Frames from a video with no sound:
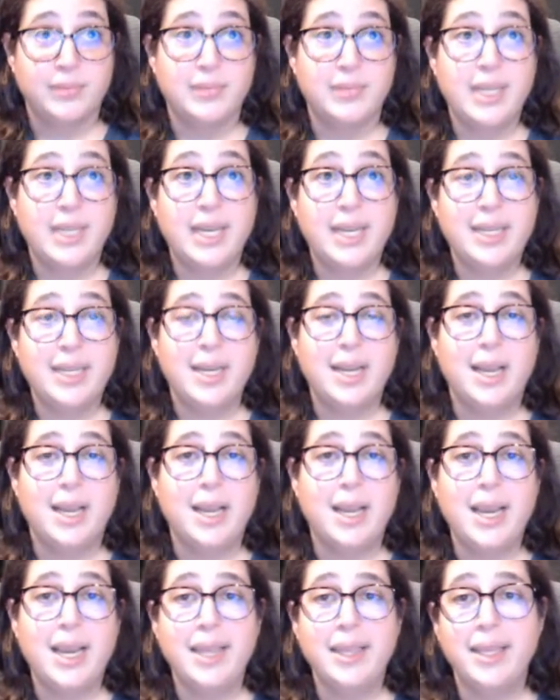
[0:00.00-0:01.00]
And
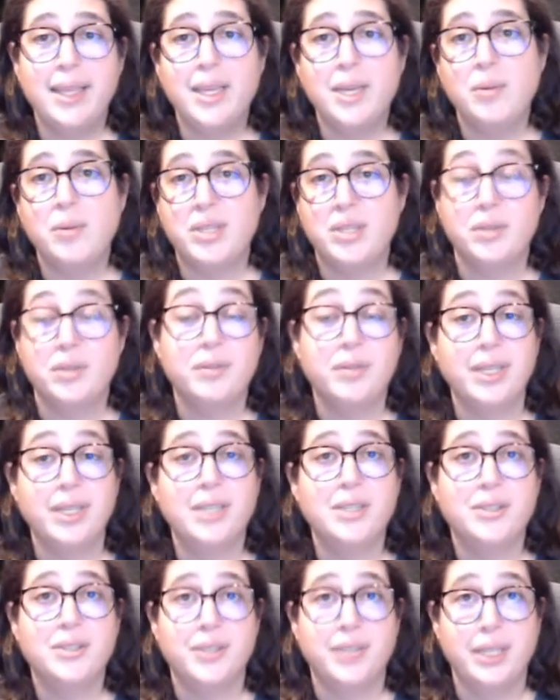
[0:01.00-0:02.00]
I think we should
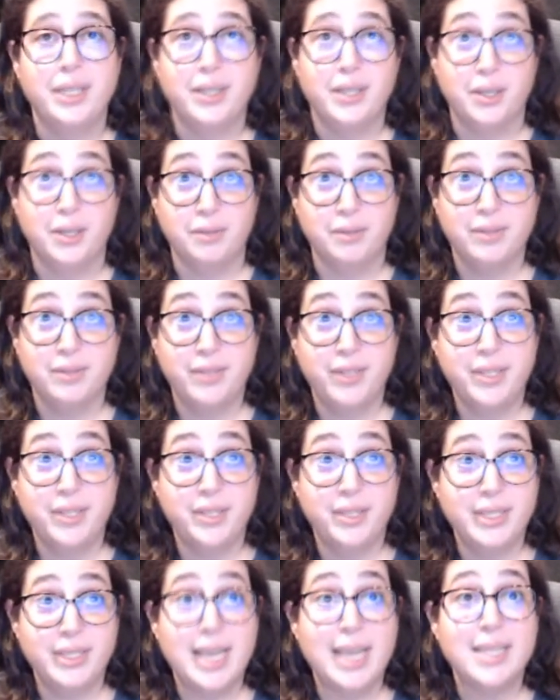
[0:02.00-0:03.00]
really treat code reviews